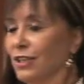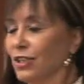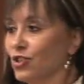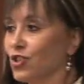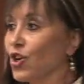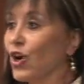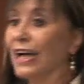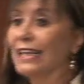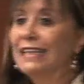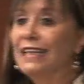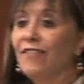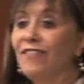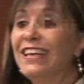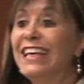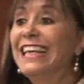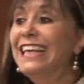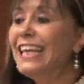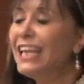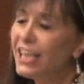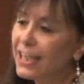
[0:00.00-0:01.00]
So at the
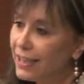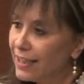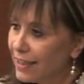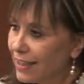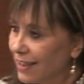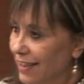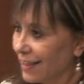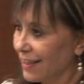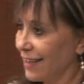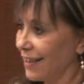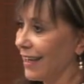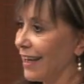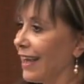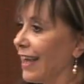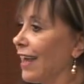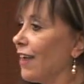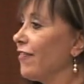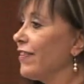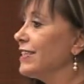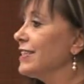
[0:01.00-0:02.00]
beginning,
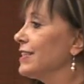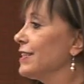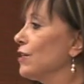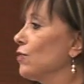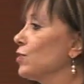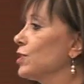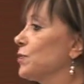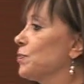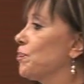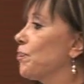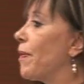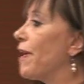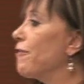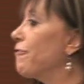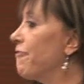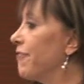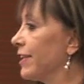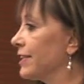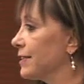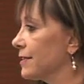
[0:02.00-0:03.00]
everything was
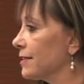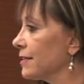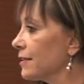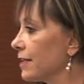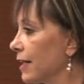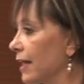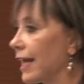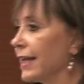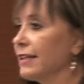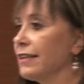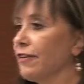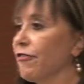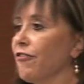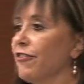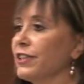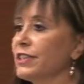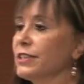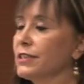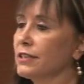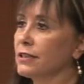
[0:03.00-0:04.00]
perfect. Like the
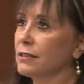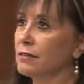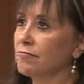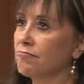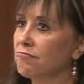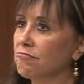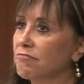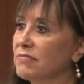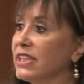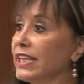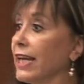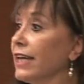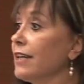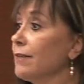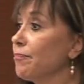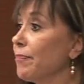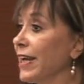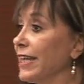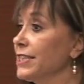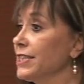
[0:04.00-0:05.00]
first
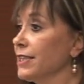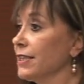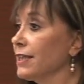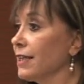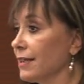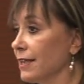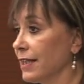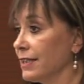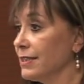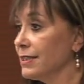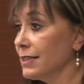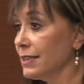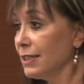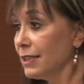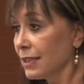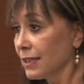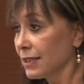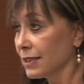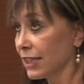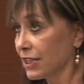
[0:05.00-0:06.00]
10 patients that they see,
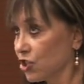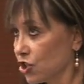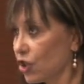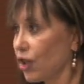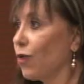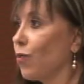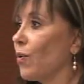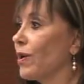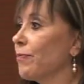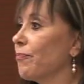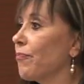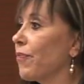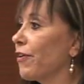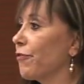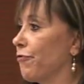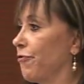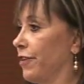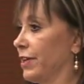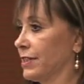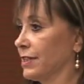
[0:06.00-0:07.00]
they saw were
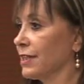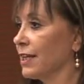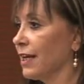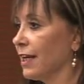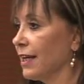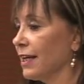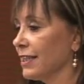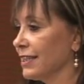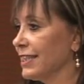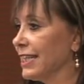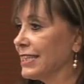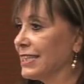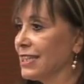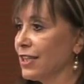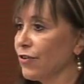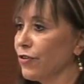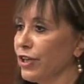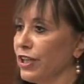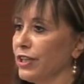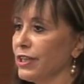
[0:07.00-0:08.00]
perfect. The
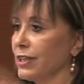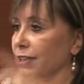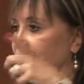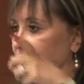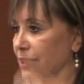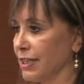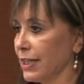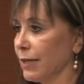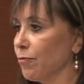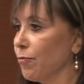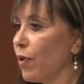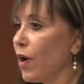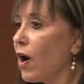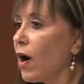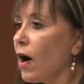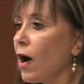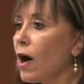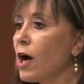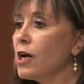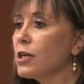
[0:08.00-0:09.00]
syringes in the
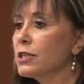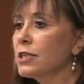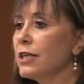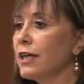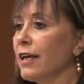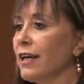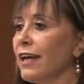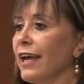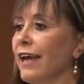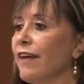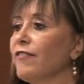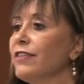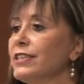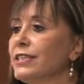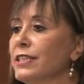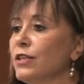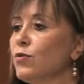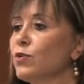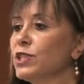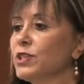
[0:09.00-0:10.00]
box,
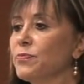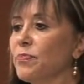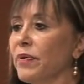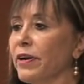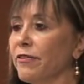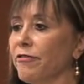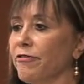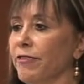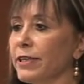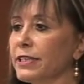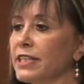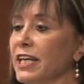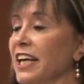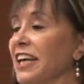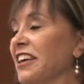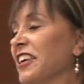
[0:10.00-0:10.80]
everything was perfect.